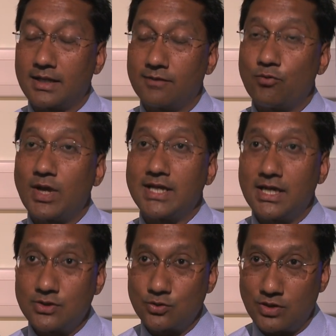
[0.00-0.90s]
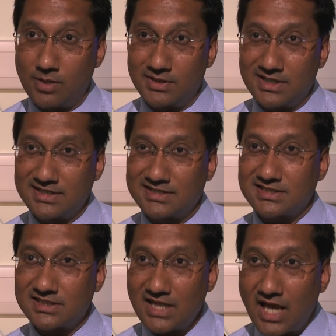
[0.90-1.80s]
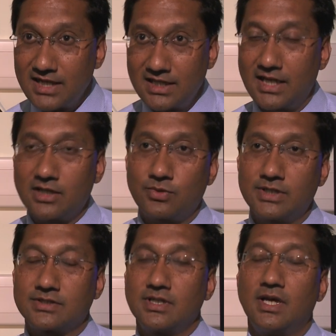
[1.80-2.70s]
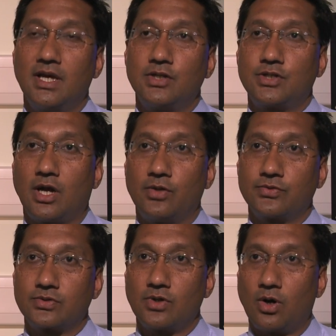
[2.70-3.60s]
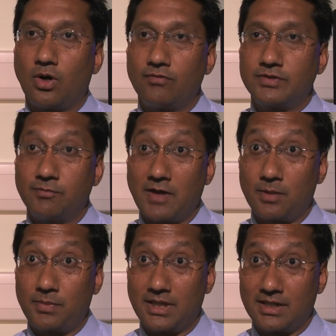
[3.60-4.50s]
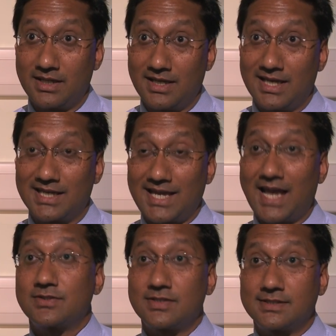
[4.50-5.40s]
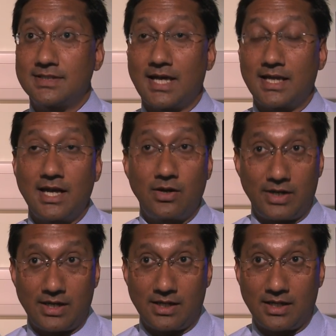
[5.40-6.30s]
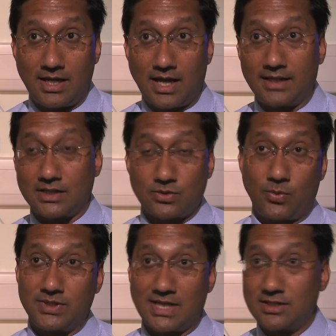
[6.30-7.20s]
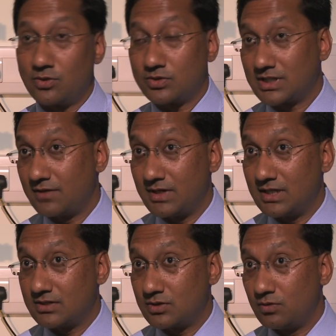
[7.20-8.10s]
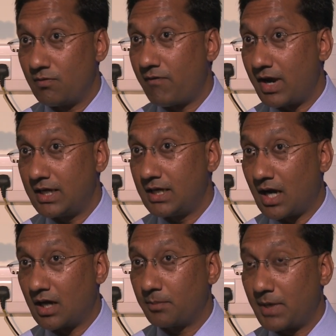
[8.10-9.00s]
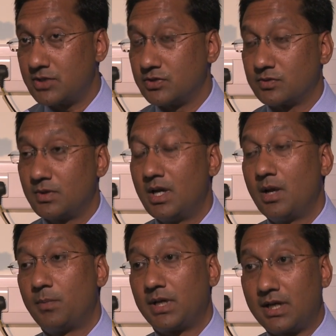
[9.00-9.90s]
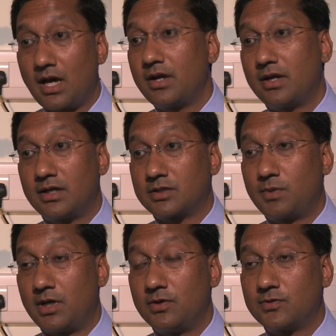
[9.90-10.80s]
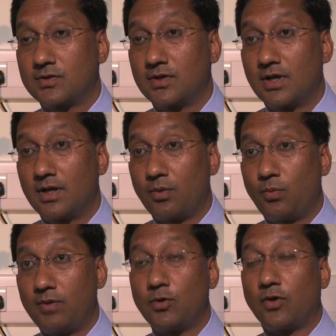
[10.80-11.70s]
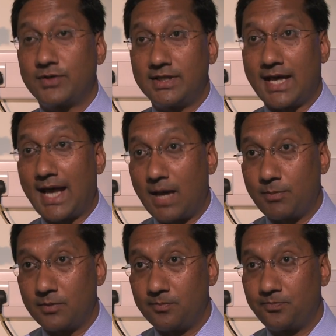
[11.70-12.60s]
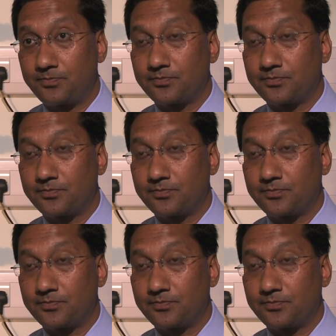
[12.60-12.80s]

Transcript: give radiation treatment, there's a slightly increased chance of developing cancers in that area, and that's why we tend not to give it to very young patients. But in our experience, we've not seen that happen.